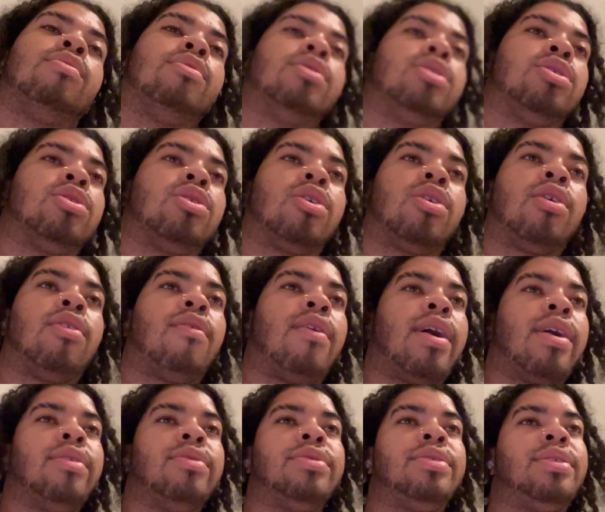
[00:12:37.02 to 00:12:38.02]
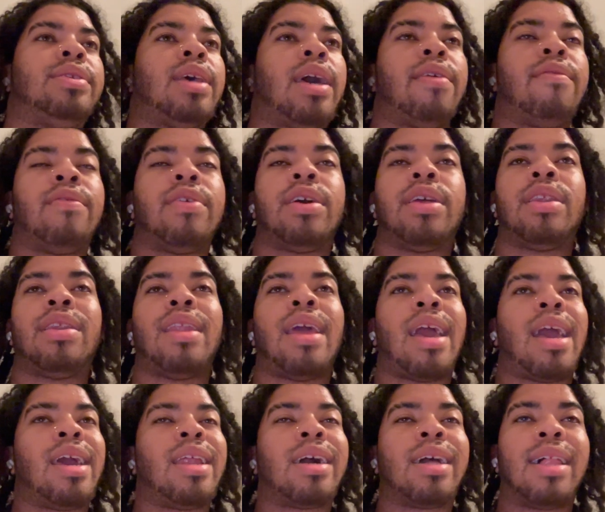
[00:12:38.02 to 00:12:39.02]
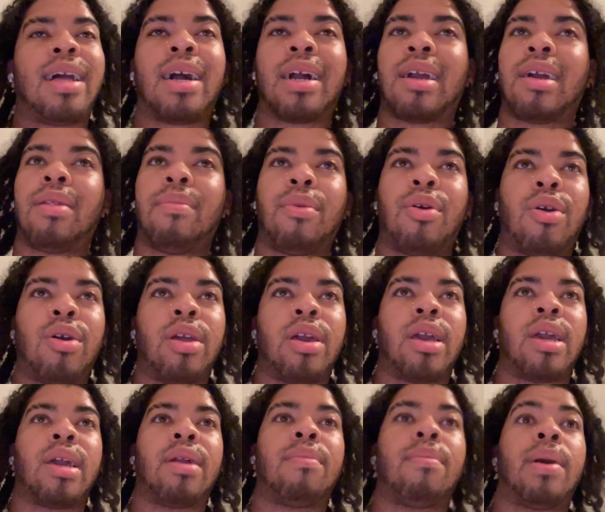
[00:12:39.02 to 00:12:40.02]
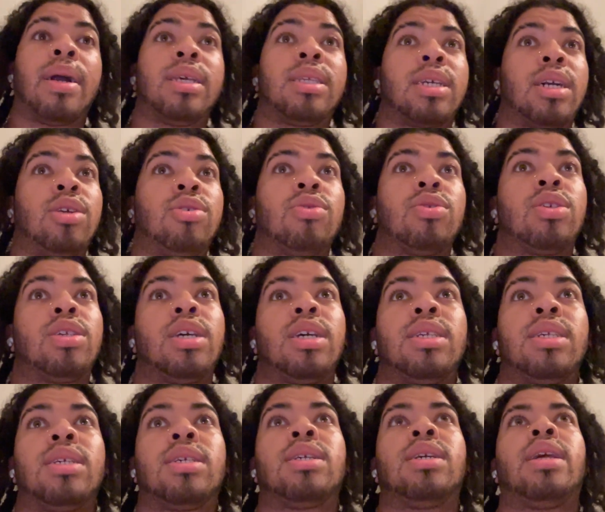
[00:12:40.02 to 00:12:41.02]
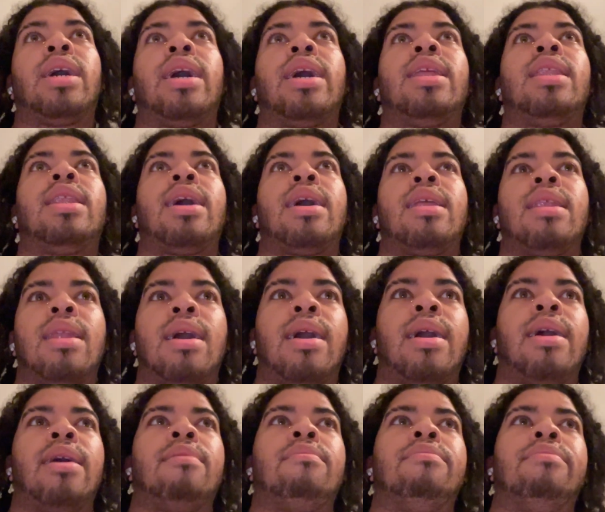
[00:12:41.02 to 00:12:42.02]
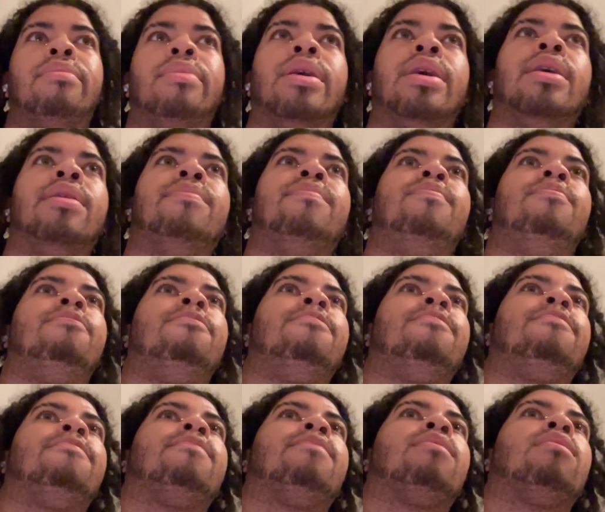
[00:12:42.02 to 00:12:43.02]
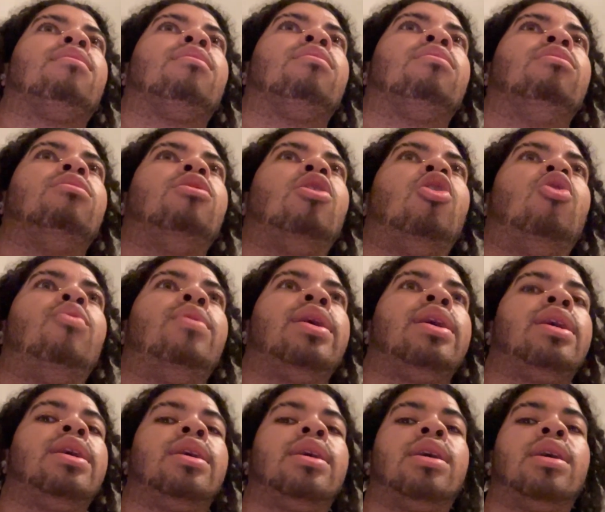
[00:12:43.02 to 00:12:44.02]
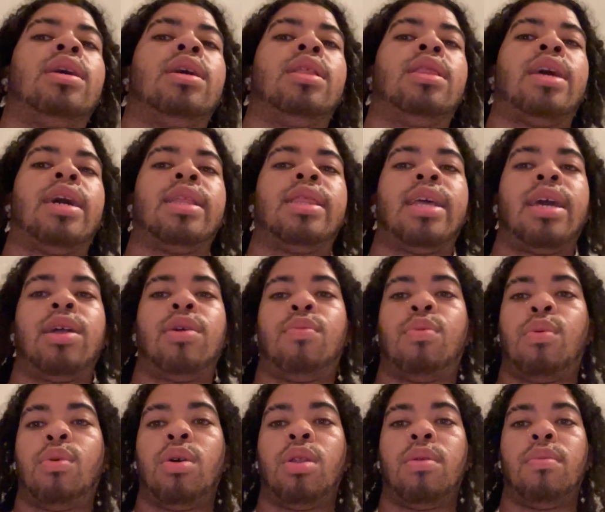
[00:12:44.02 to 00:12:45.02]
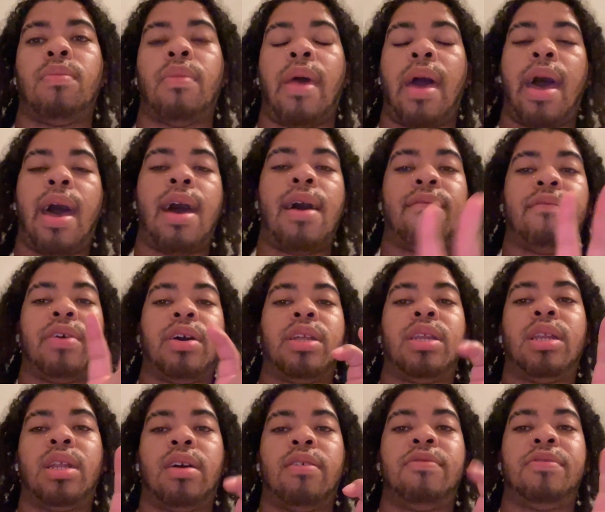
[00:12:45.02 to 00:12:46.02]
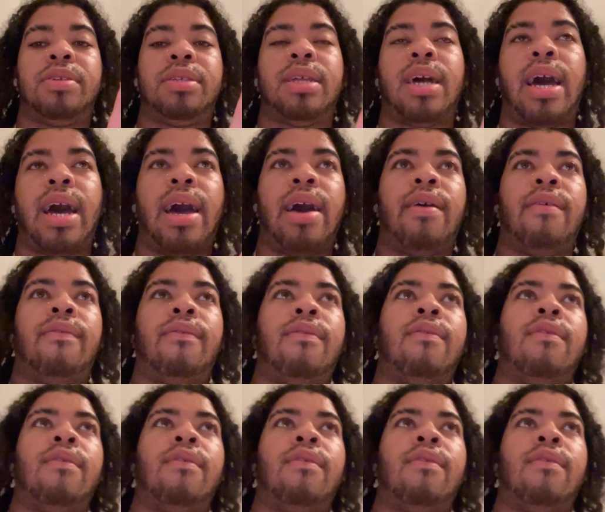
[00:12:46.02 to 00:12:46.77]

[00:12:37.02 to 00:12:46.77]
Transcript: would start around 7-8 o'clock in the morning. My schedule says it's gonna end at 9, but knowing that they wouldn't have enough staff,